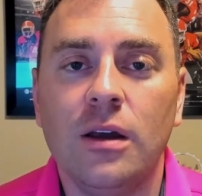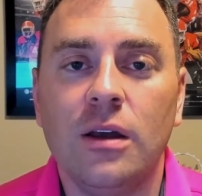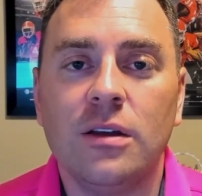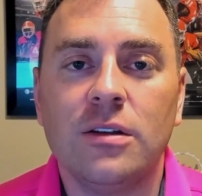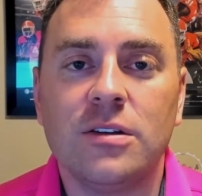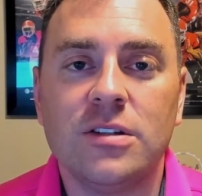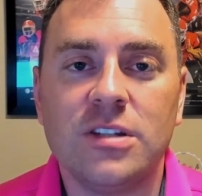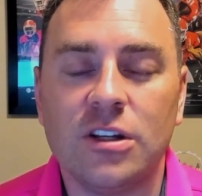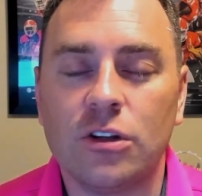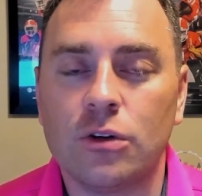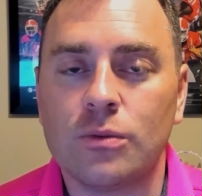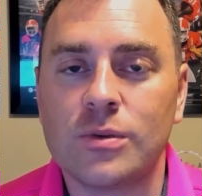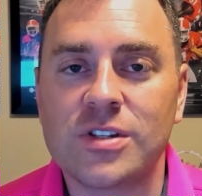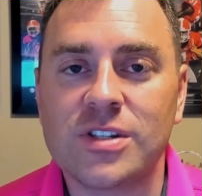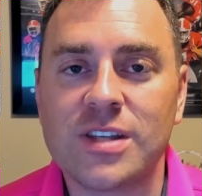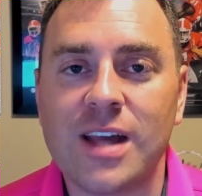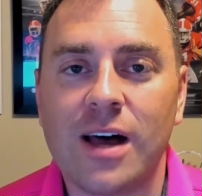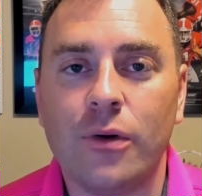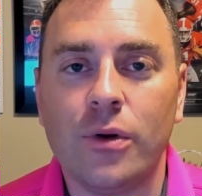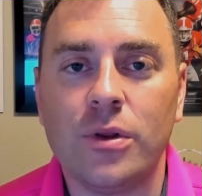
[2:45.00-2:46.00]
dealer was
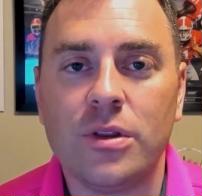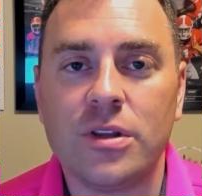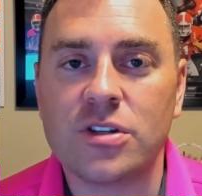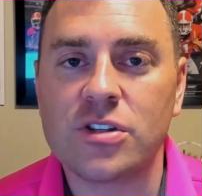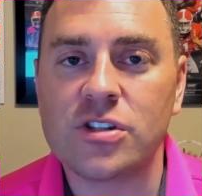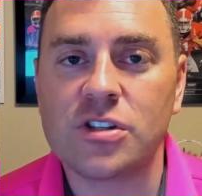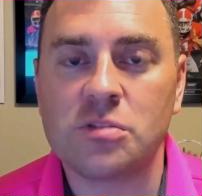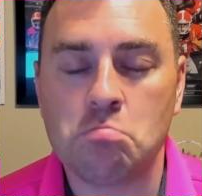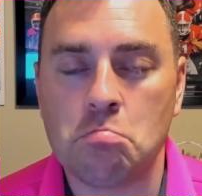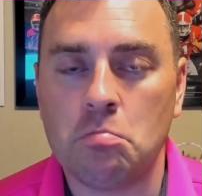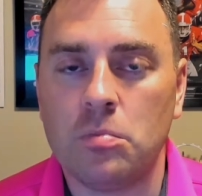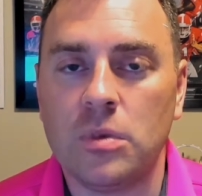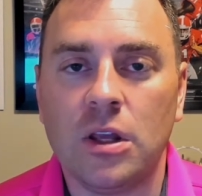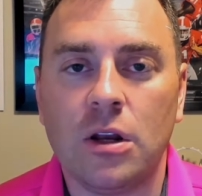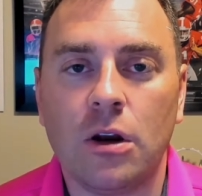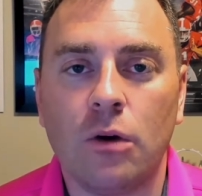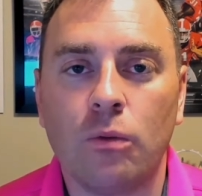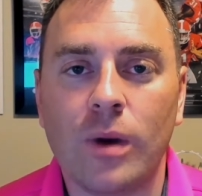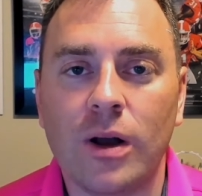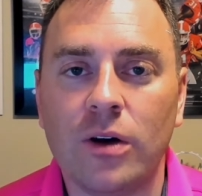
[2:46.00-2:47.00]
selling this, you
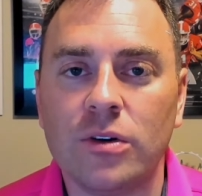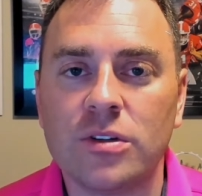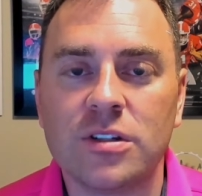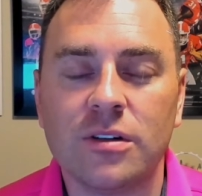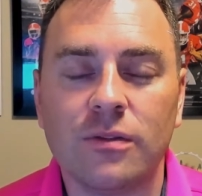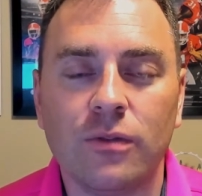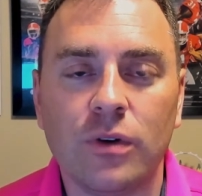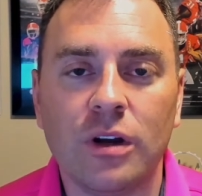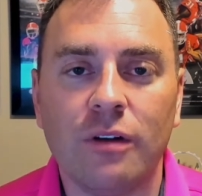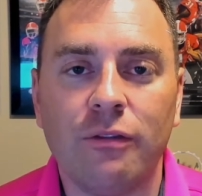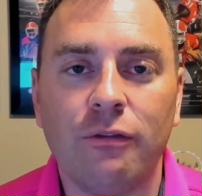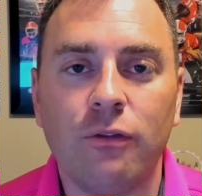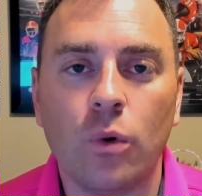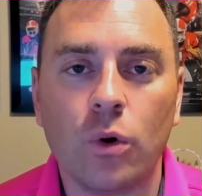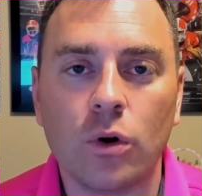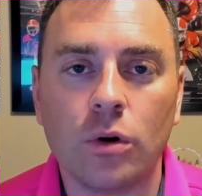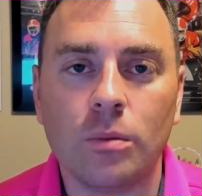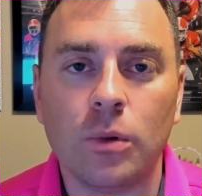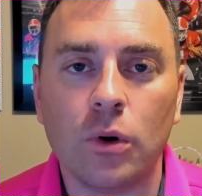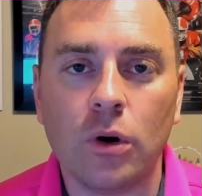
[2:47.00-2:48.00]
know, relatively
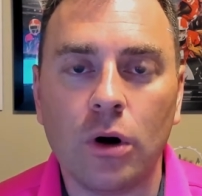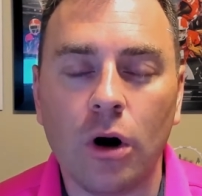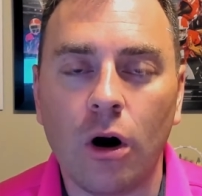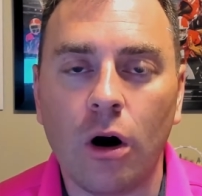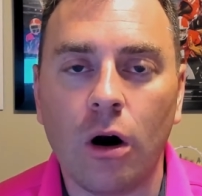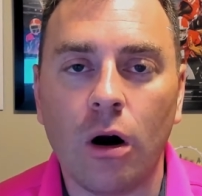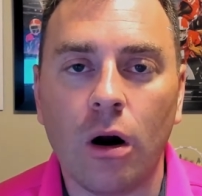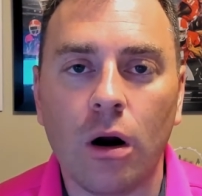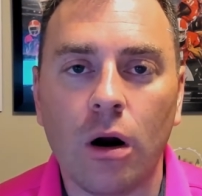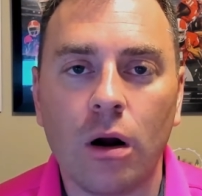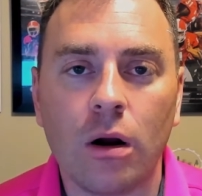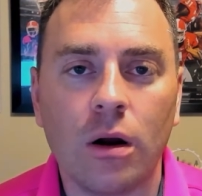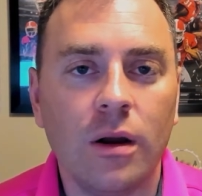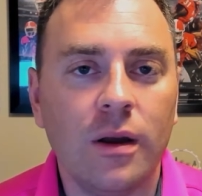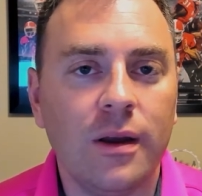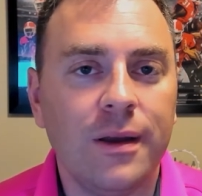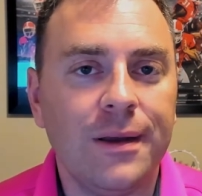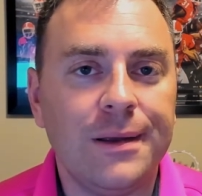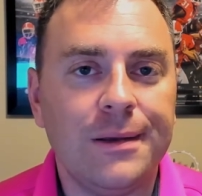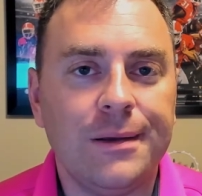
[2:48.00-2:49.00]
affordable car,
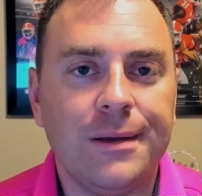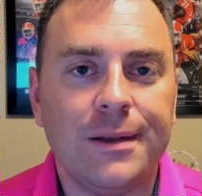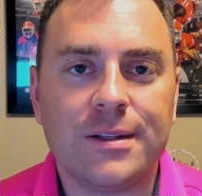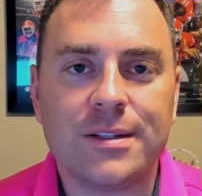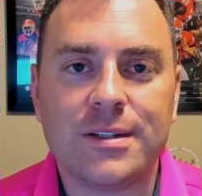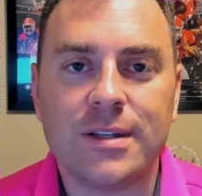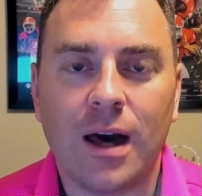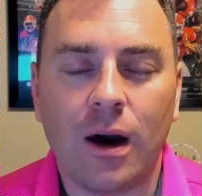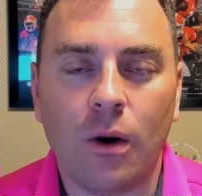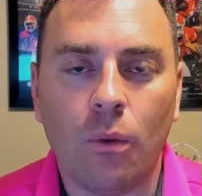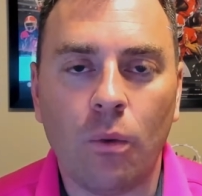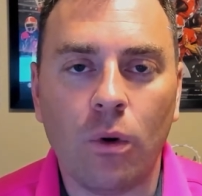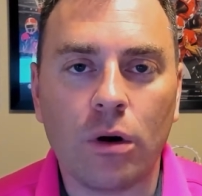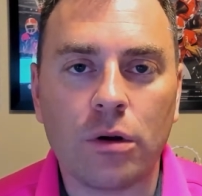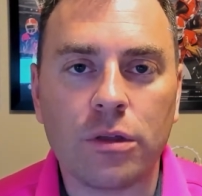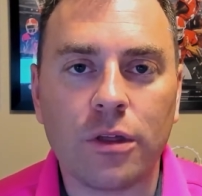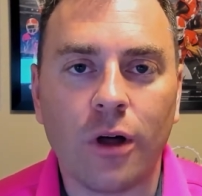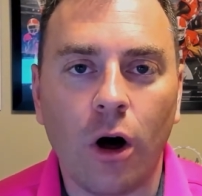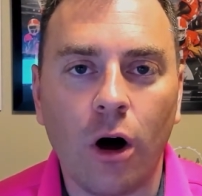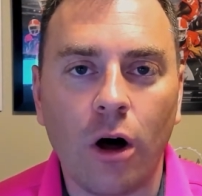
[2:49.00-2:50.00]
it's not worth
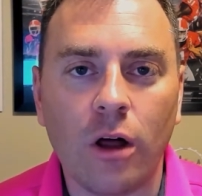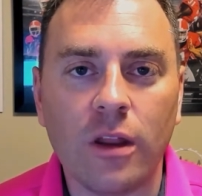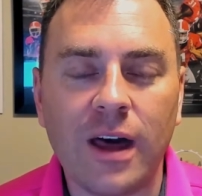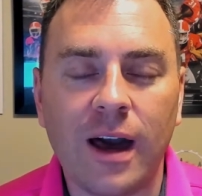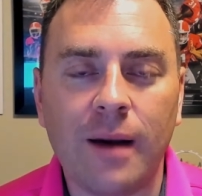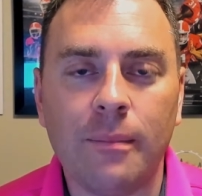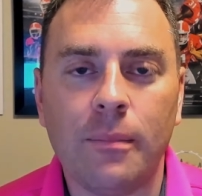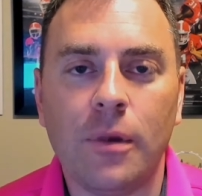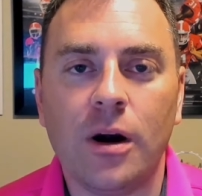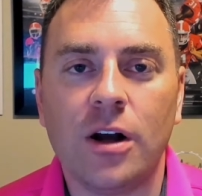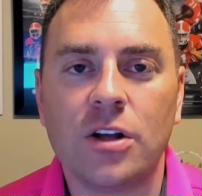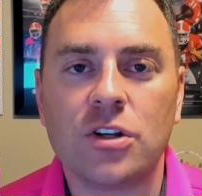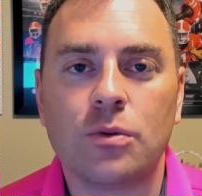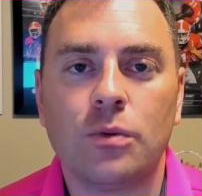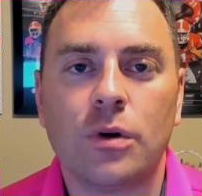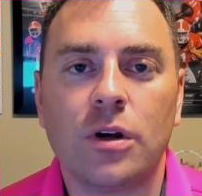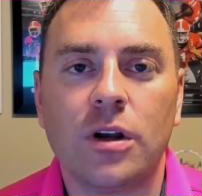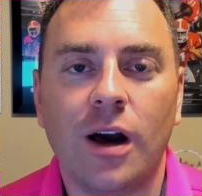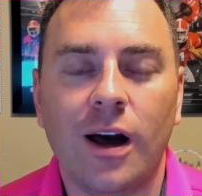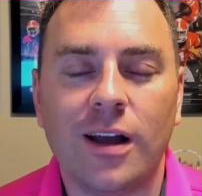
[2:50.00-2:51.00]
all that much. We're
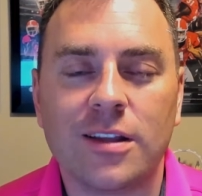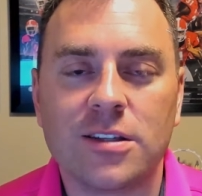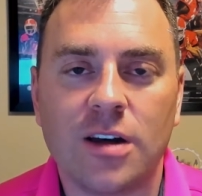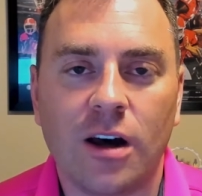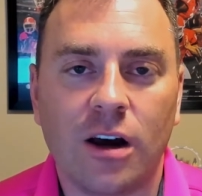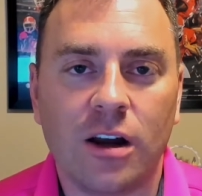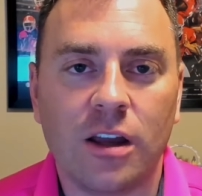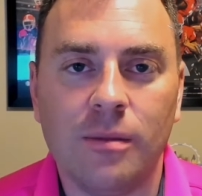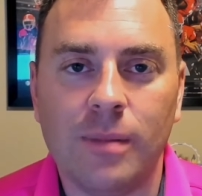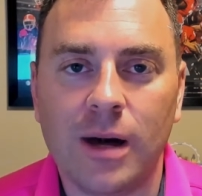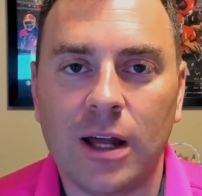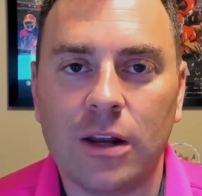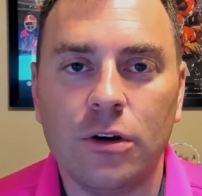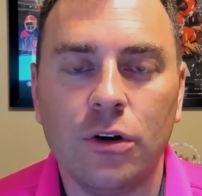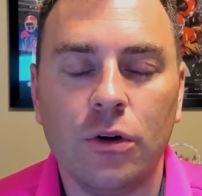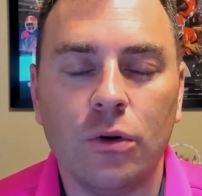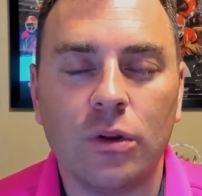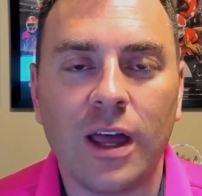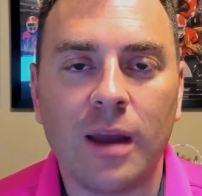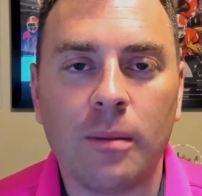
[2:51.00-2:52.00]
not talking about a new
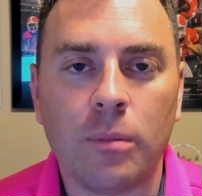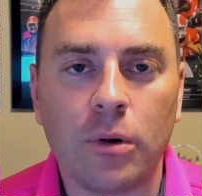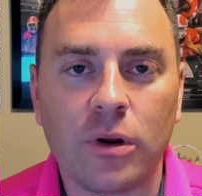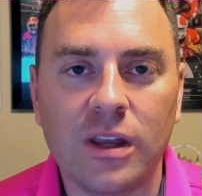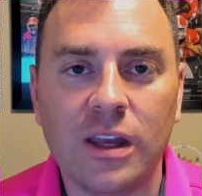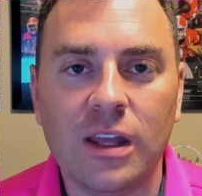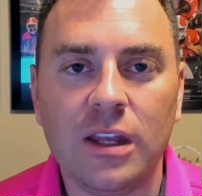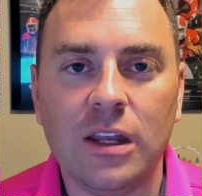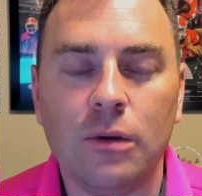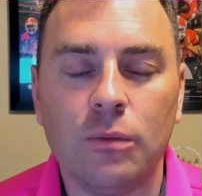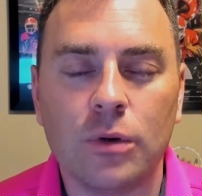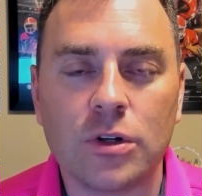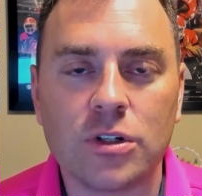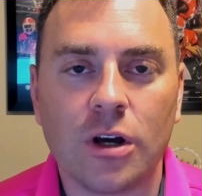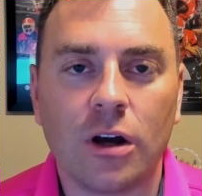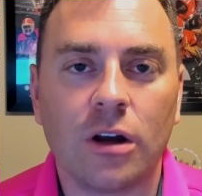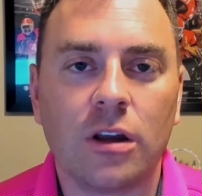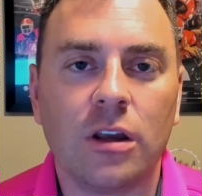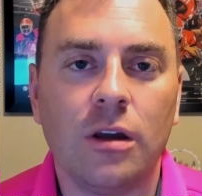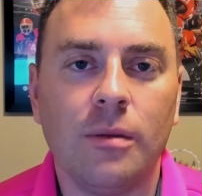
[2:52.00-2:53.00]
Lamborghini. We're
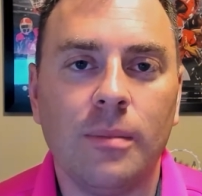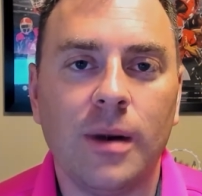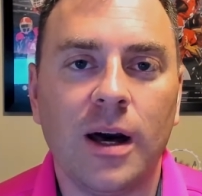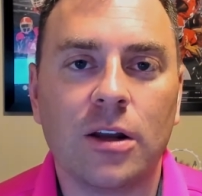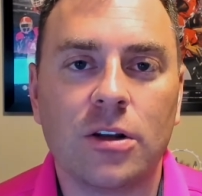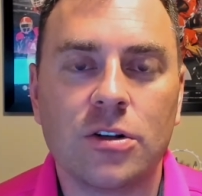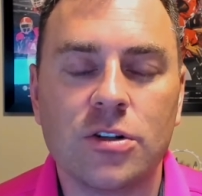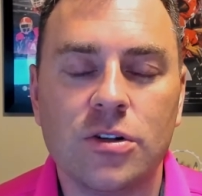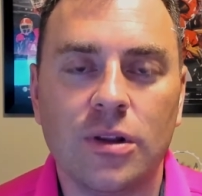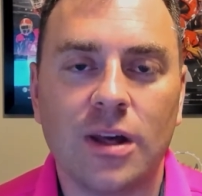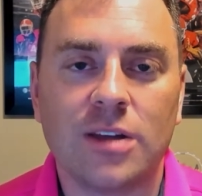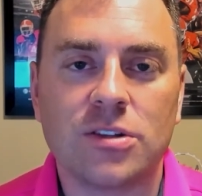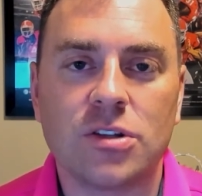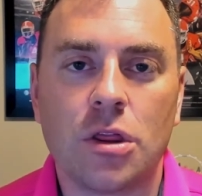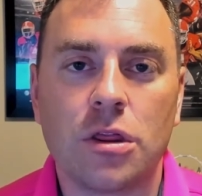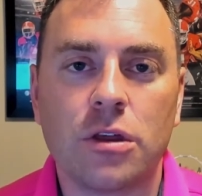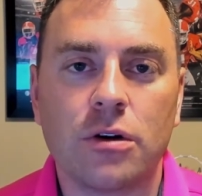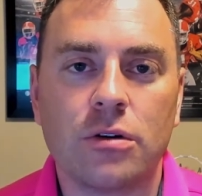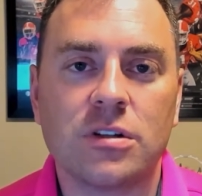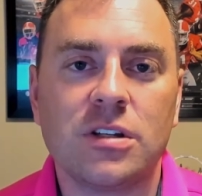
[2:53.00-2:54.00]
talking about a
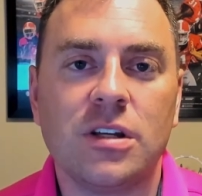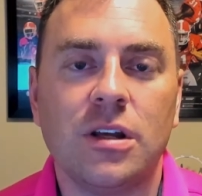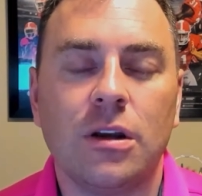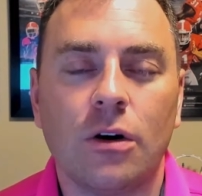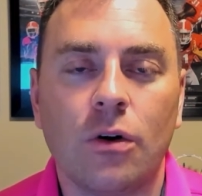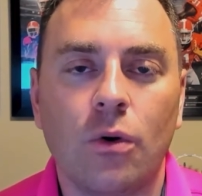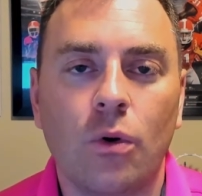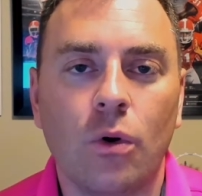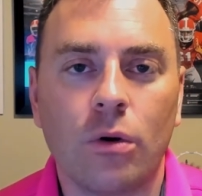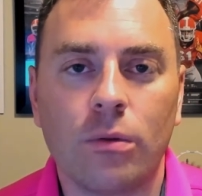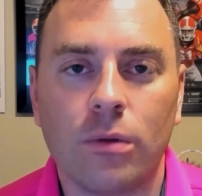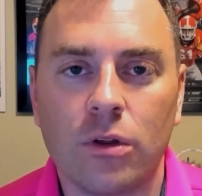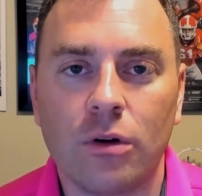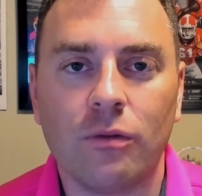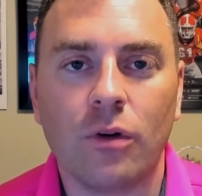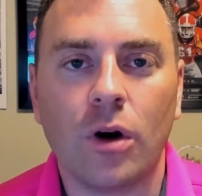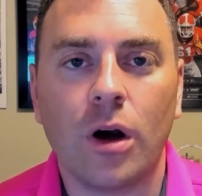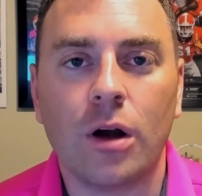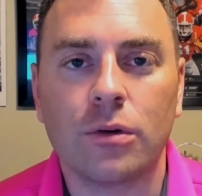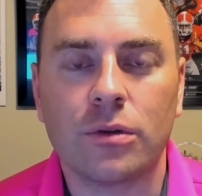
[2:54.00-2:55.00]
2013 Accord with over
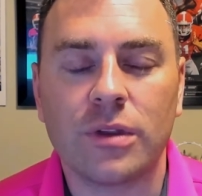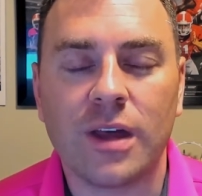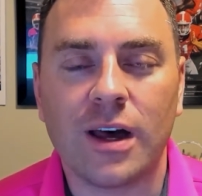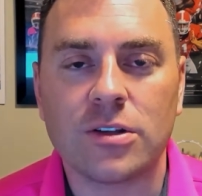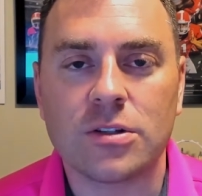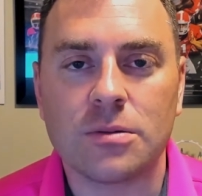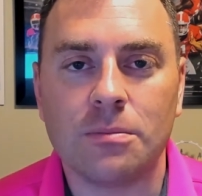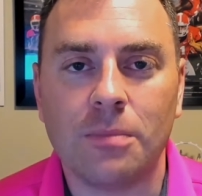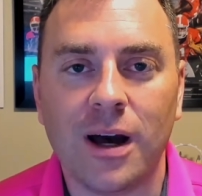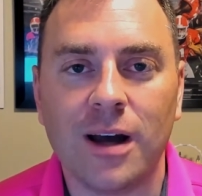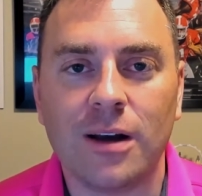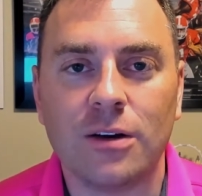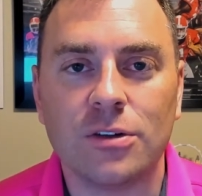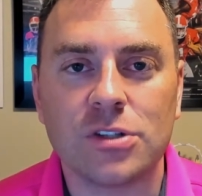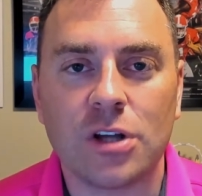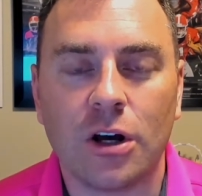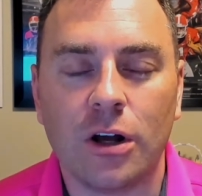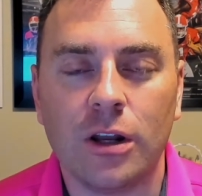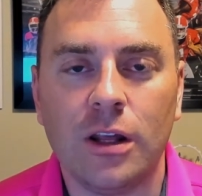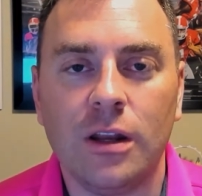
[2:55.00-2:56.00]
100,000 miles
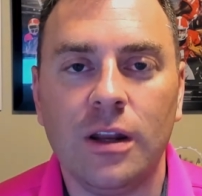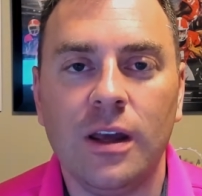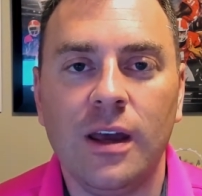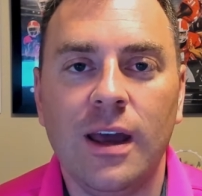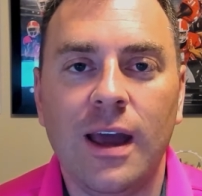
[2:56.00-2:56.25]
on it.